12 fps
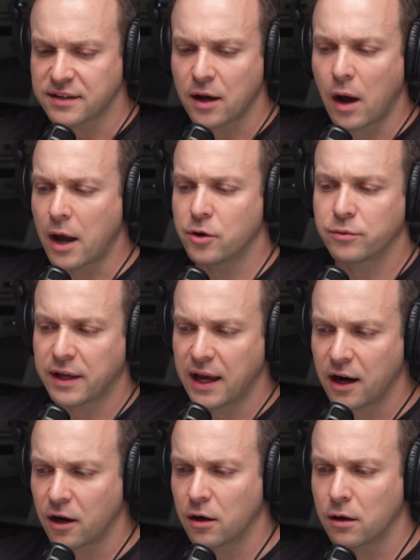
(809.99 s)
I don't
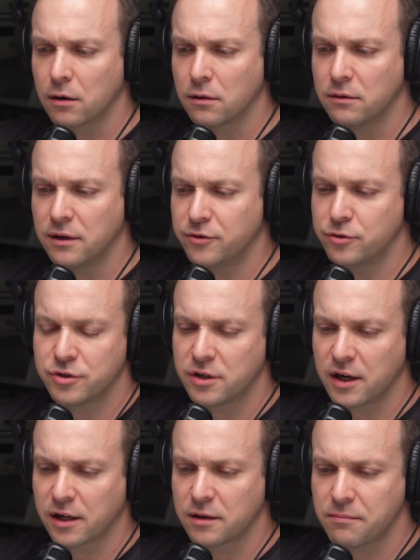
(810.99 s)
care if you
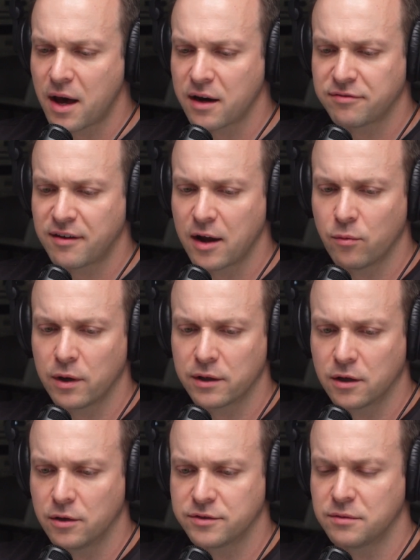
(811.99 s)
genetically modify what
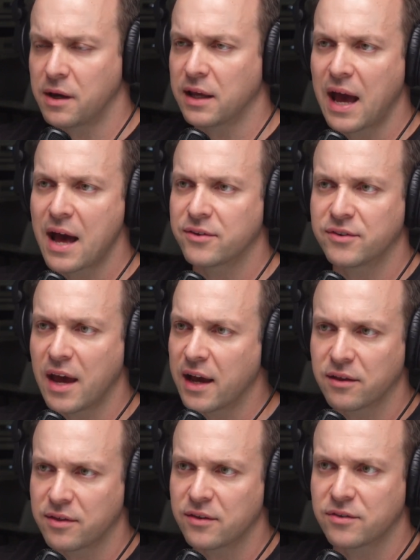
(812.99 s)
goes in my gas
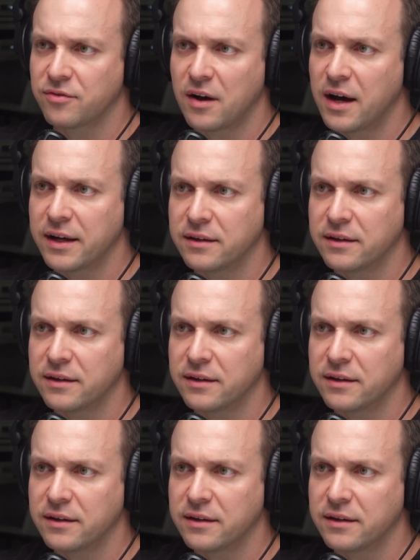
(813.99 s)
tank. That's fine.